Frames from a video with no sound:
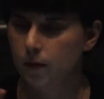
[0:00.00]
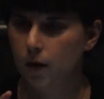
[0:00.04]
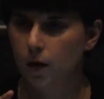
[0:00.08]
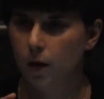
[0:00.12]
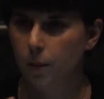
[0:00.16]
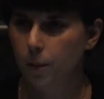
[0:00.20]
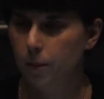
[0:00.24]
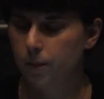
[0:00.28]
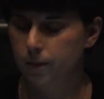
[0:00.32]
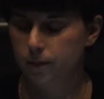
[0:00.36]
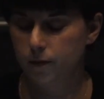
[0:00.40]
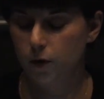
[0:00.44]

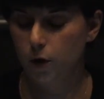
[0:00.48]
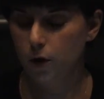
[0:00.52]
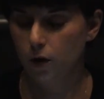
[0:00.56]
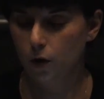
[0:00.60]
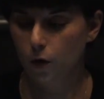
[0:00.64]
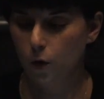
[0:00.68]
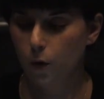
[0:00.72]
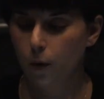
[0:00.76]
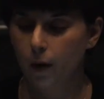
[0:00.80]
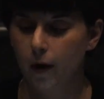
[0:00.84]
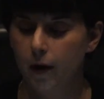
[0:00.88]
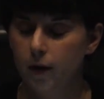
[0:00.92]
a
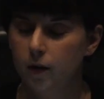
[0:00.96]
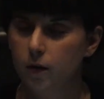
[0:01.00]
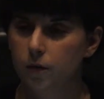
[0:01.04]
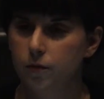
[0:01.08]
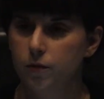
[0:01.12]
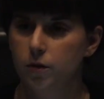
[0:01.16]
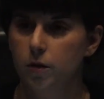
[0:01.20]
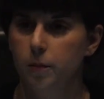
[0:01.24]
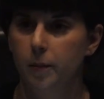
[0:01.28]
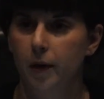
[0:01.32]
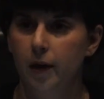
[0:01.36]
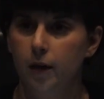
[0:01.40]
crate
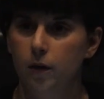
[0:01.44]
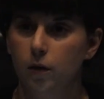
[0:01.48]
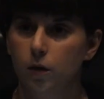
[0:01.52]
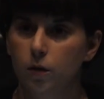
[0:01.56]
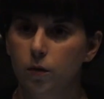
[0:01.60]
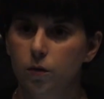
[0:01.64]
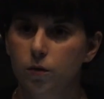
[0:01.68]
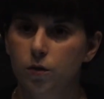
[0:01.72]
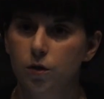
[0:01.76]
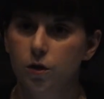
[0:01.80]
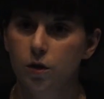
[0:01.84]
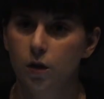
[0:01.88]
of
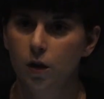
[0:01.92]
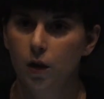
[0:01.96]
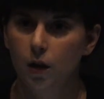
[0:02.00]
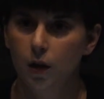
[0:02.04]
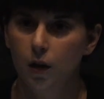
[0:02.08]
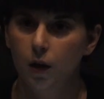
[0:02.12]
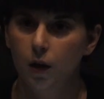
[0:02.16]
tomatoes,